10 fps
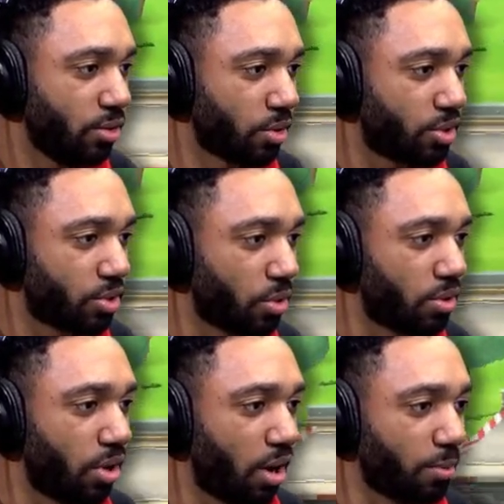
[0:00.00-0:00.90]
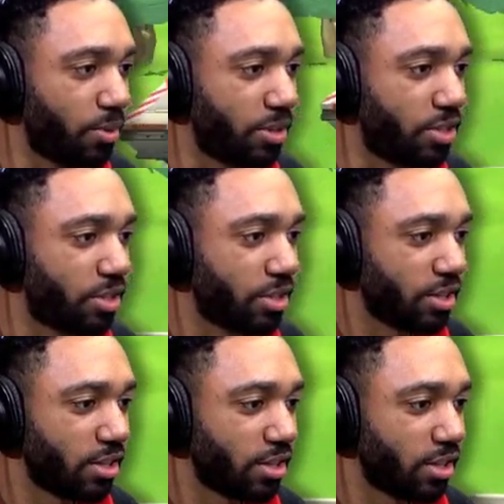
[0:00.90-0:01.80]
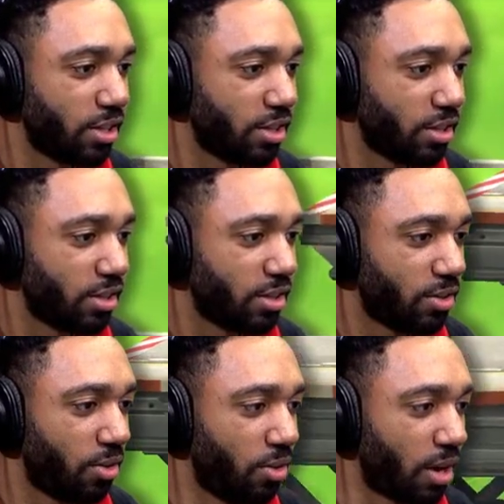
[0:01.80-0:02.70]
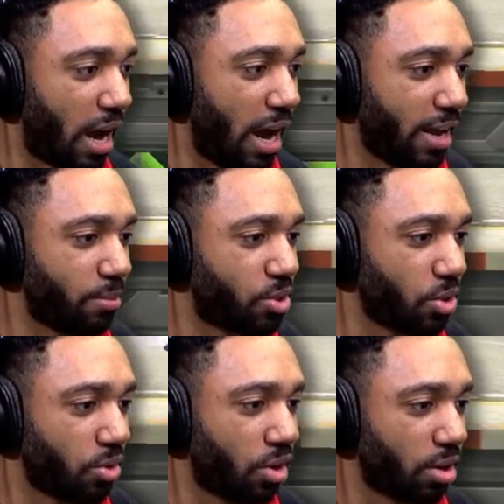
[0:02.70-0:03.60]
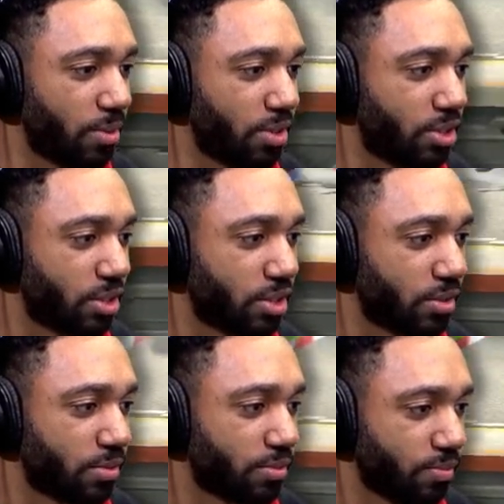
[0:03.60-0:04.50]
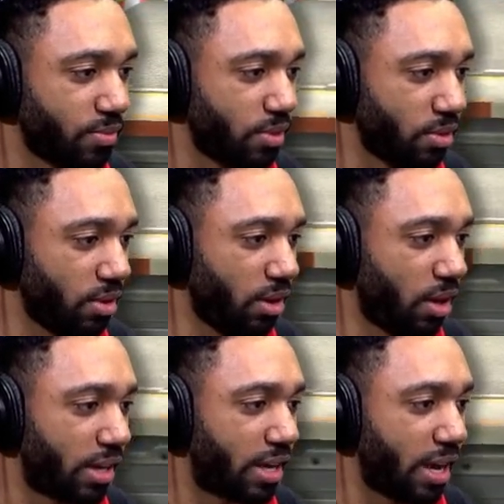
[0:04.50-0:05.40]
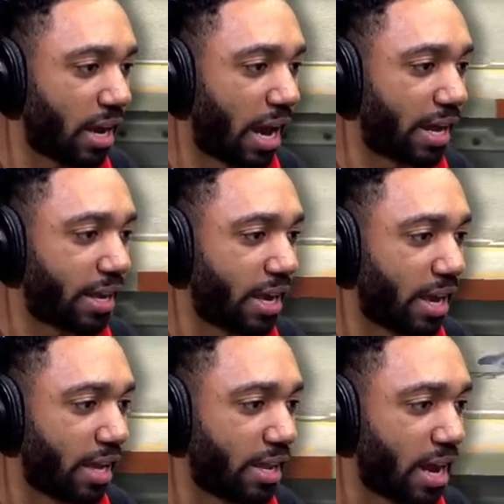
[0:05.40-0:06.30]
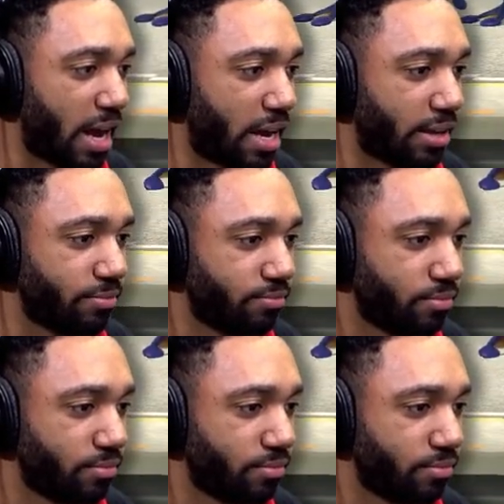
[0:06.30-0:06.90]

You are so garbage. Or I am so garbage. Oh, I can't, I cannot.